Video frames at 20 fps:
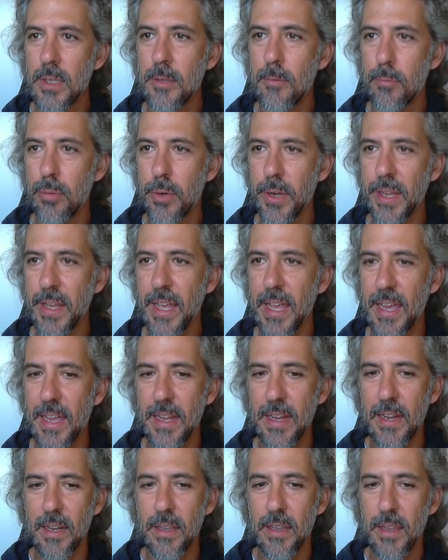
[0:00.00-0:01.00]
bring
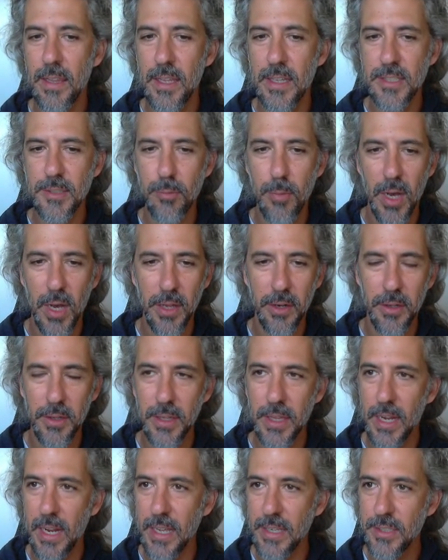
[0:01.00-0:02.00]
in this model
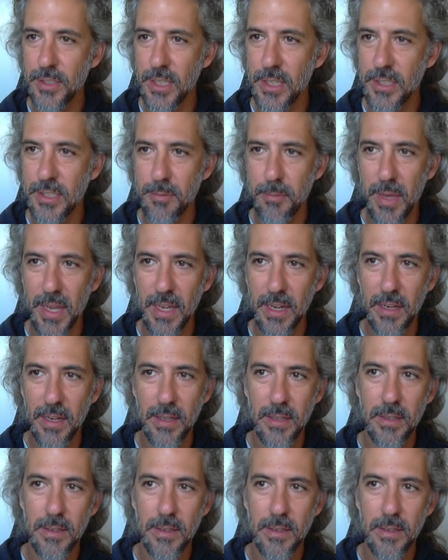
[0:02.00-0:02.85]
that I just made.